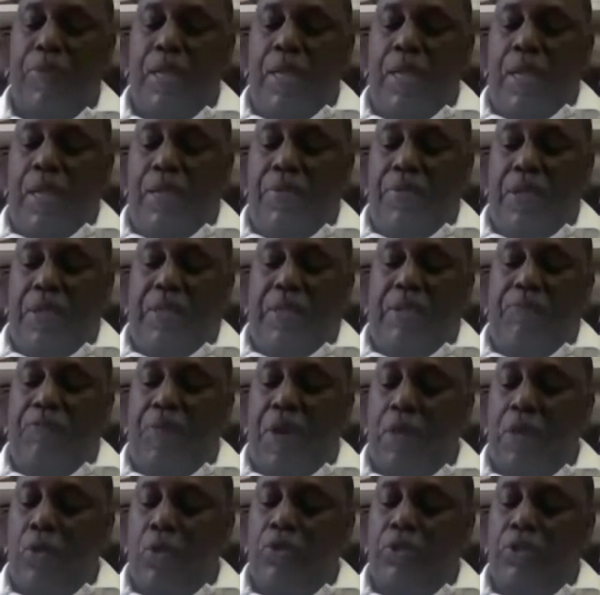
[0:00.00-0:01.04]
in that they
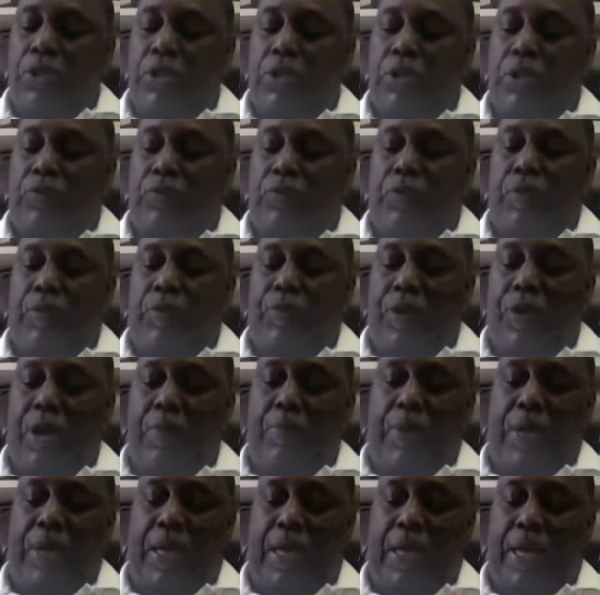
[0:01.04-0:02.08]
followed Jesus from the very
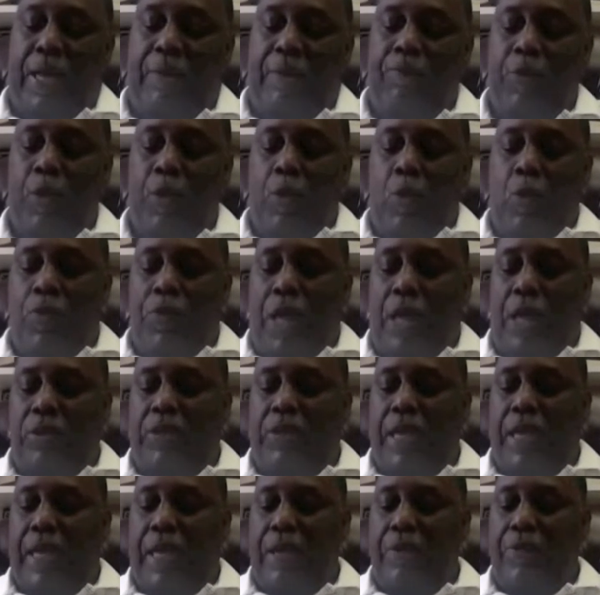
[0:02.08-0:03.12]
beginning without
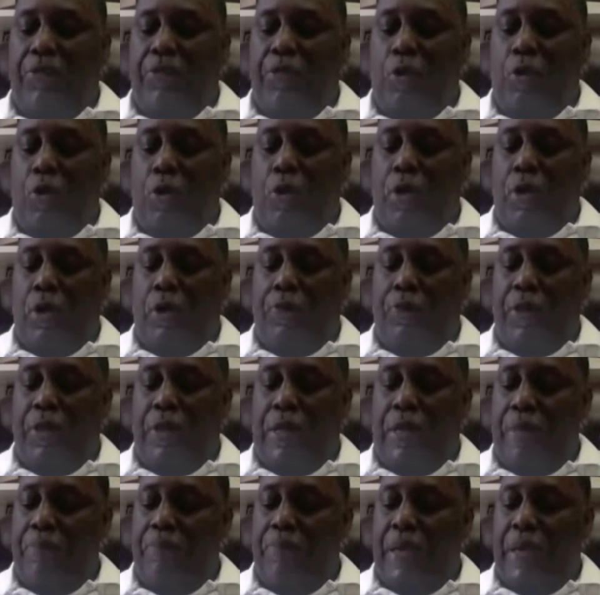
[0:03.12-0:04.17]
taking thought of there
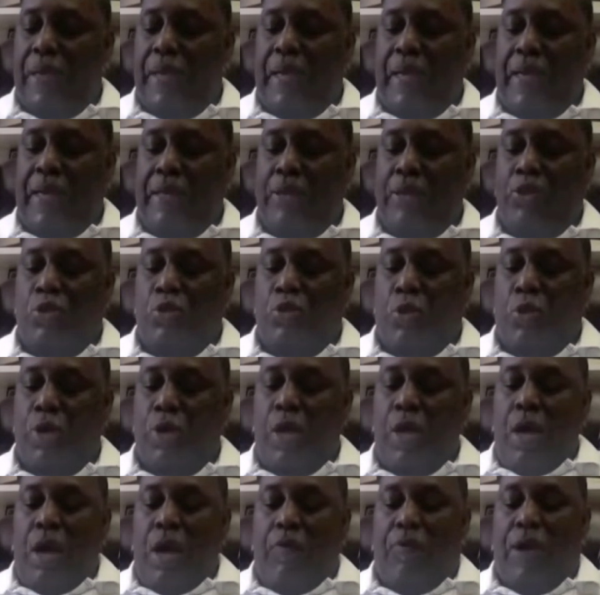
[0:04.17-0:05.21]
not being any sort
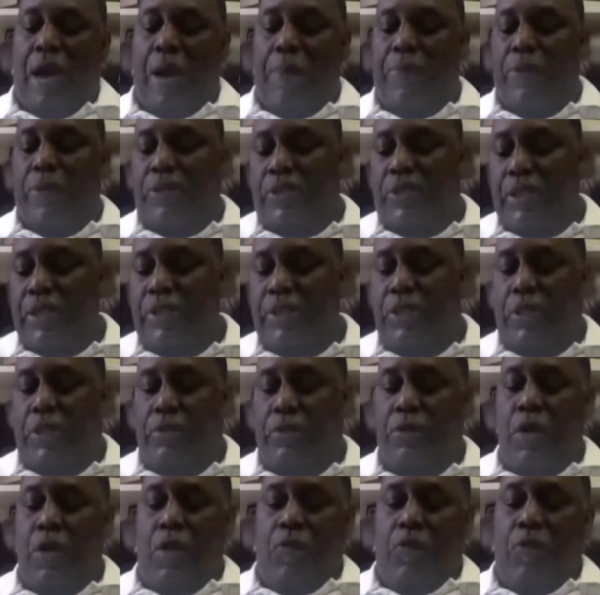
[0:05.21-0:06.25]
of
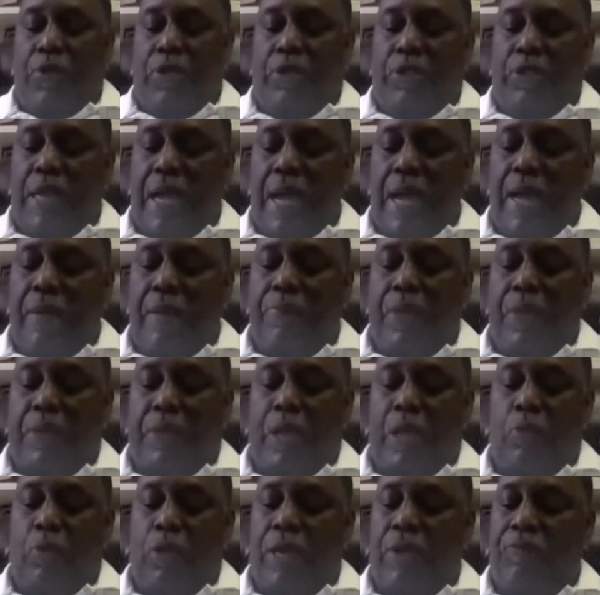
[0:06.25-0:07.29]
compensation for the time that
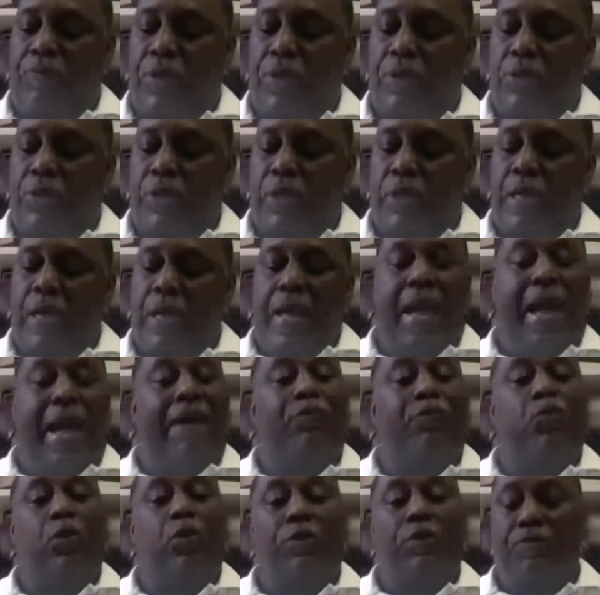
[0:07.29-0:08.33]
they would eventually
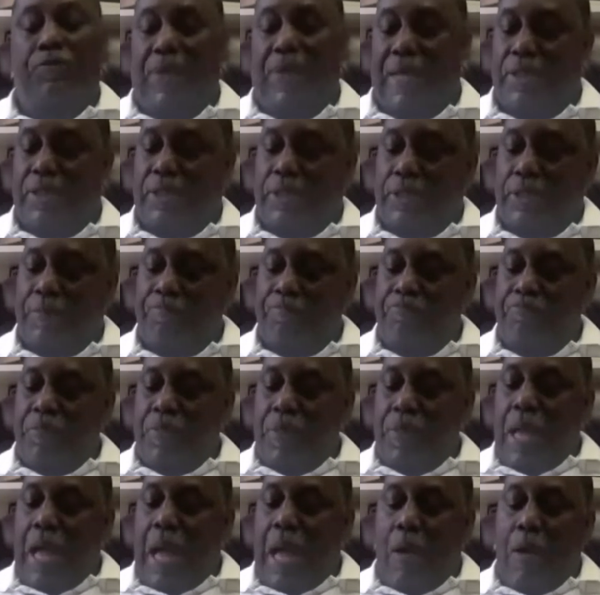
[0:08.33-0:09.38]
have to invest.
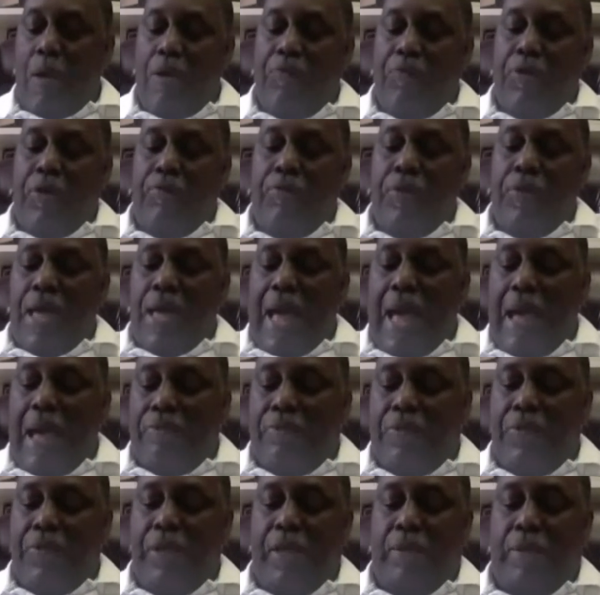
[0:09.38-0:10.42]
However,
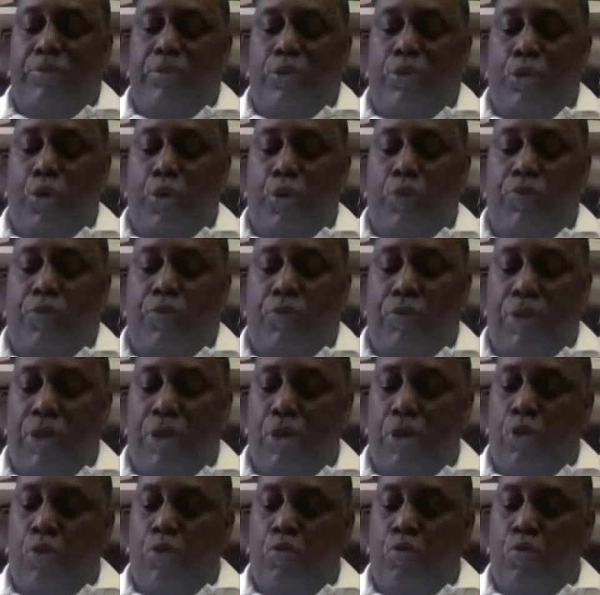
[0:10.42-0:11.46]
after they observed the
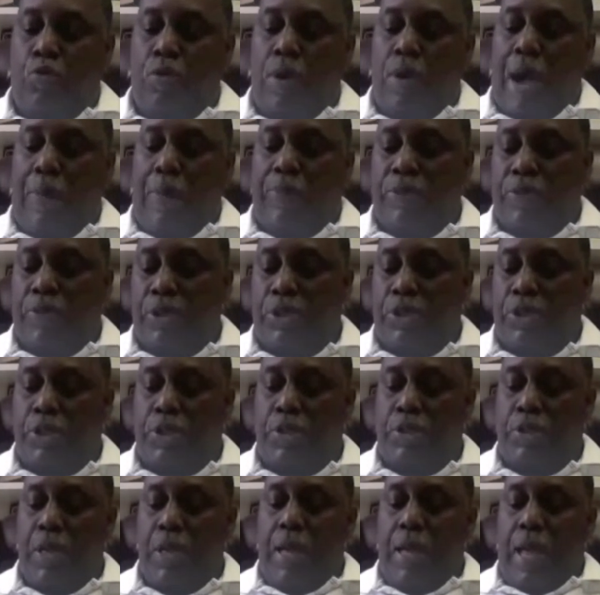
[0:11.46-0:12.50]
ridicule,
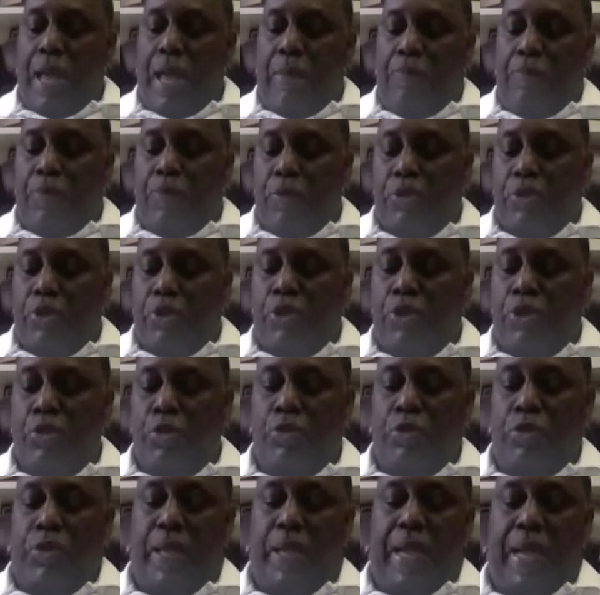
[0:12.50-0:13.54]
opposition, and
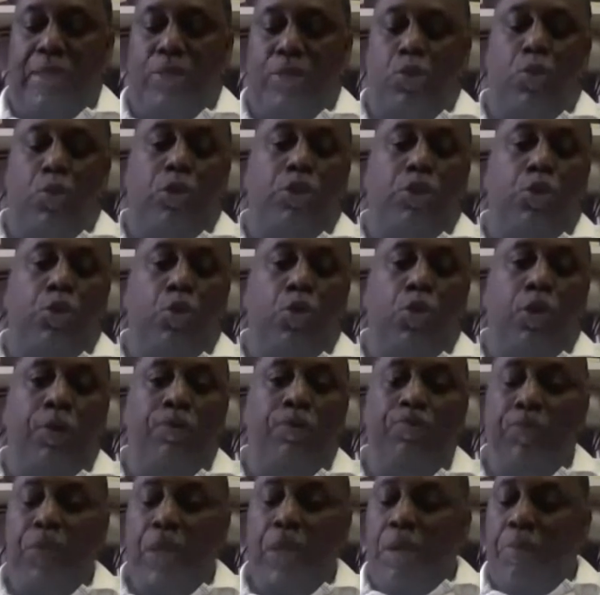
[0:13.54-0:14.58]
persecution they had to endure,
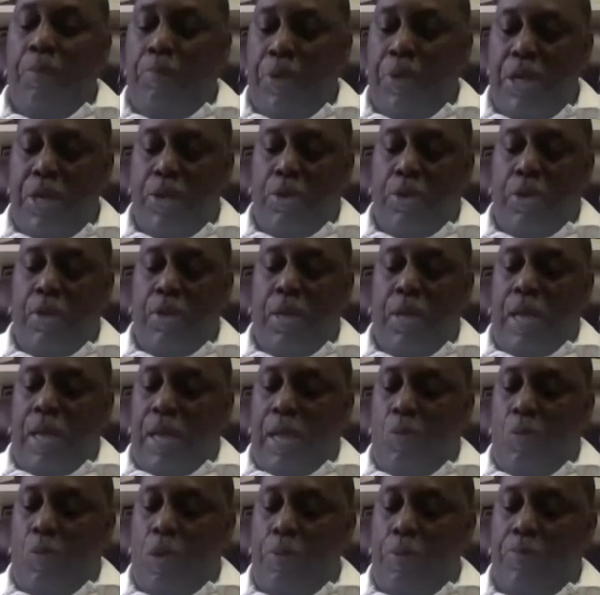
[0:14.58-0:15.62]
Peter,
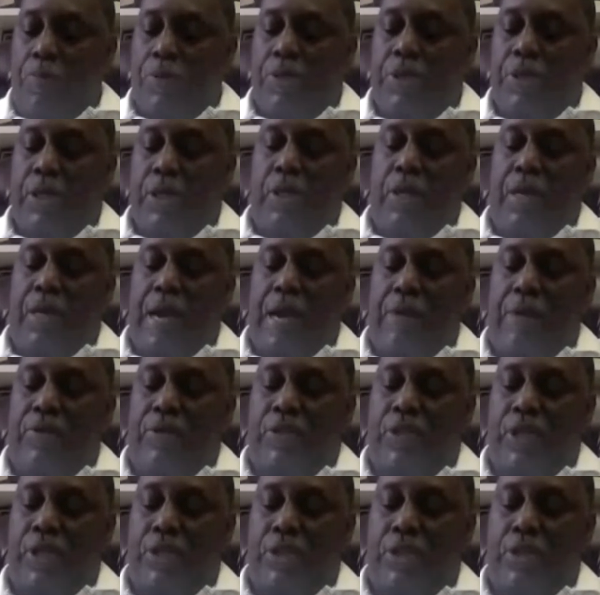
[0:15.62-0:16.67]
in one particular
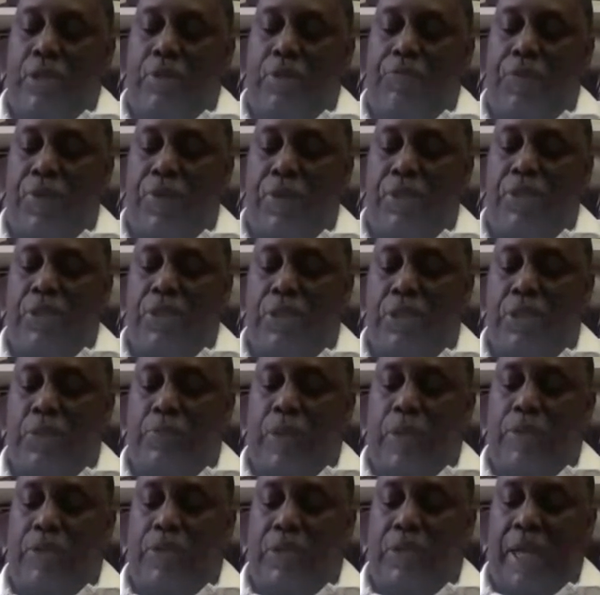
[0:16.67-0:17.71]
conversation, confronted Jesus
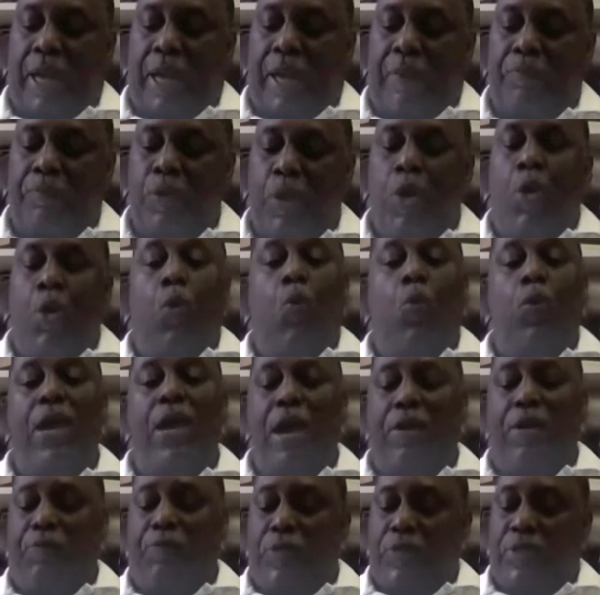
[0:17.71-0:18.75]
by saying, "We
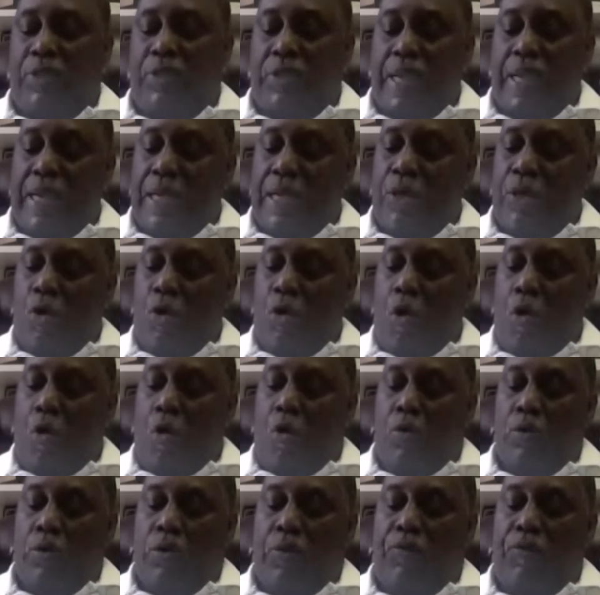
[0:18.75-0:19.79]
have forsaken
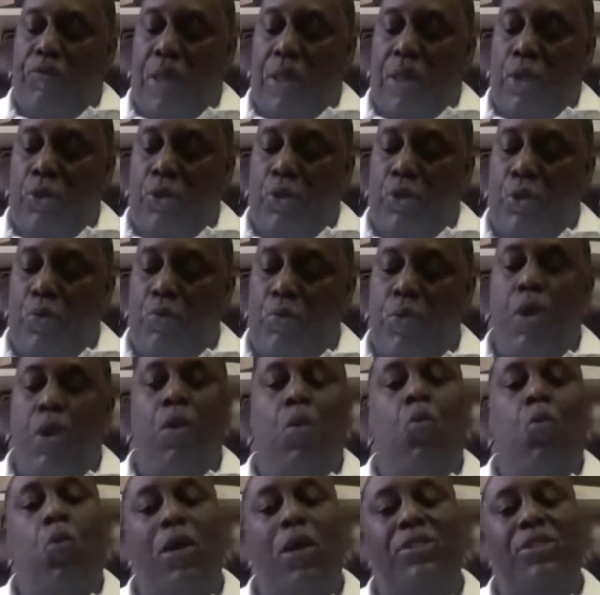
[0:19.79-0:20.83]
all to follow you.
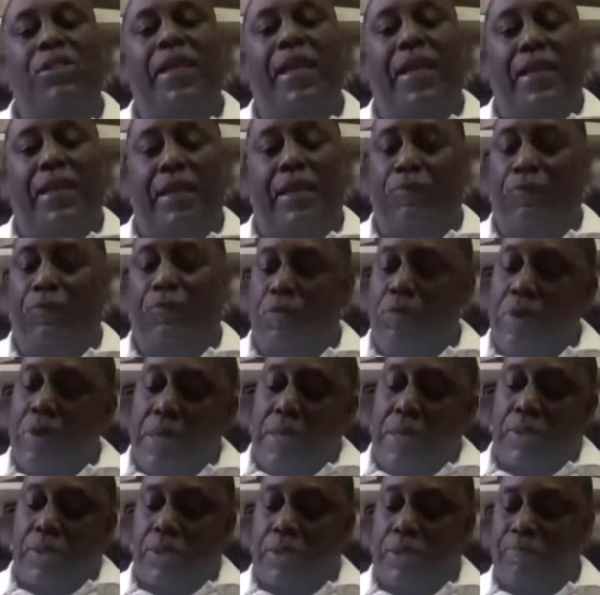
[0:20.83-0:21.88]
What's in it for
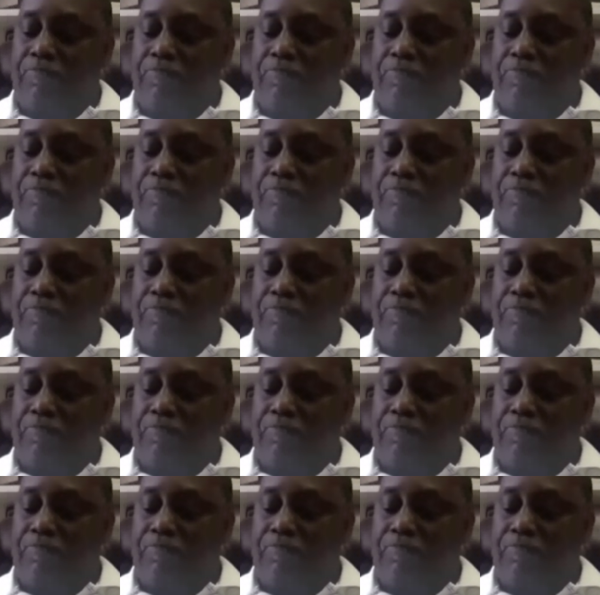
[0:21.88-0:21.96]
us?"